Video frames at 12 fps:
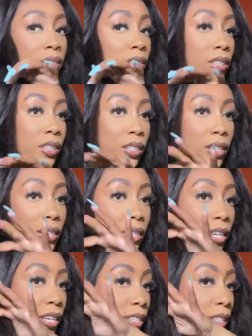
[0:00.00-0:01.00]
So let's
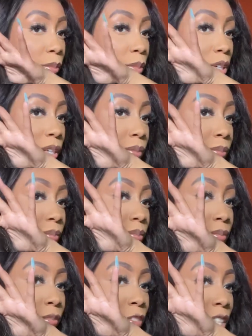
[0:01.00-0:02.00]
cut some more.
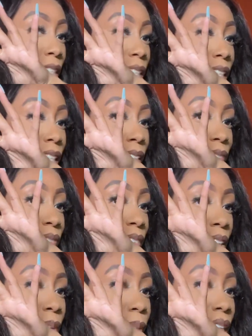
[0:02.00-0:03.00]
Once again,
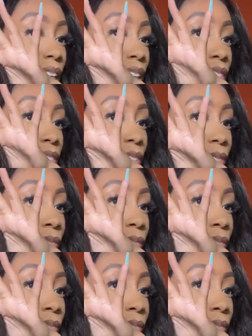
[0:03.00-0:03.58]
be careful.